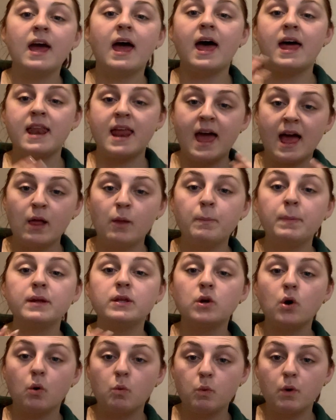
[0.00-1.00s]
and helping
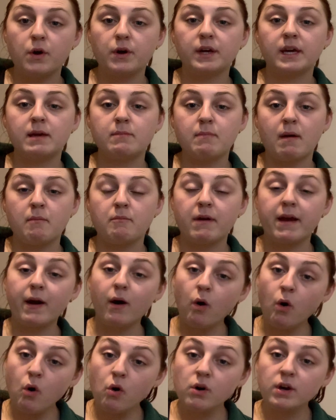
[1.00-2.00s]
your working memory
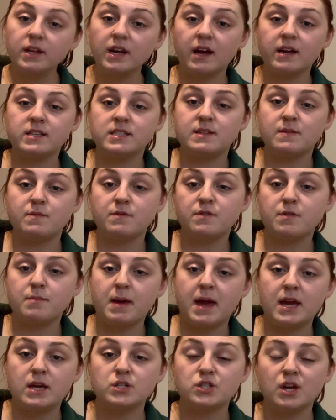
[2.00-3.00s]
organise
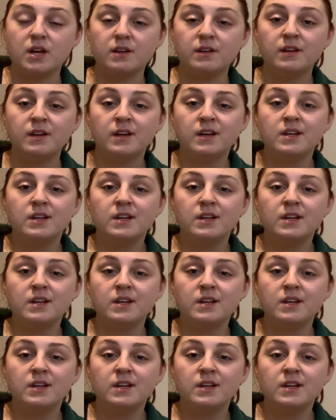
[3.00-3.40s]
information.